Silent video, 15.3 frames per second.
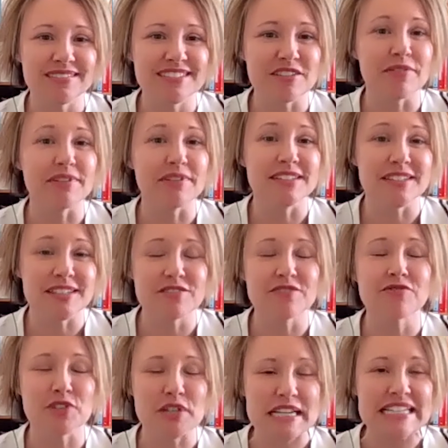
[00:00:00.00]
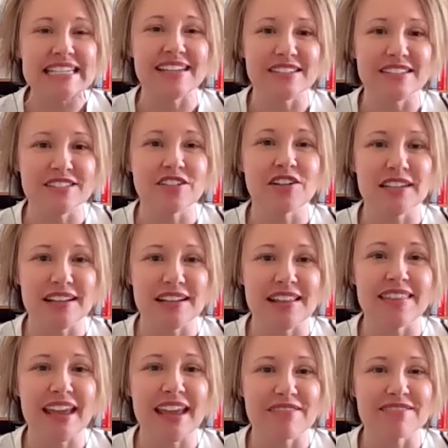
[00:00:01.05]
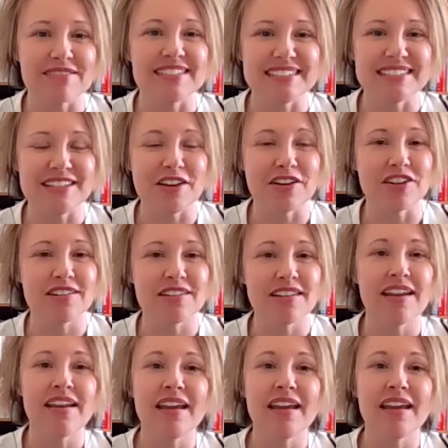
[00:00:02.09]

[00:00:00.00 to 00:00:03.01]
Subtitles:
So it is free to get started at the counseling center.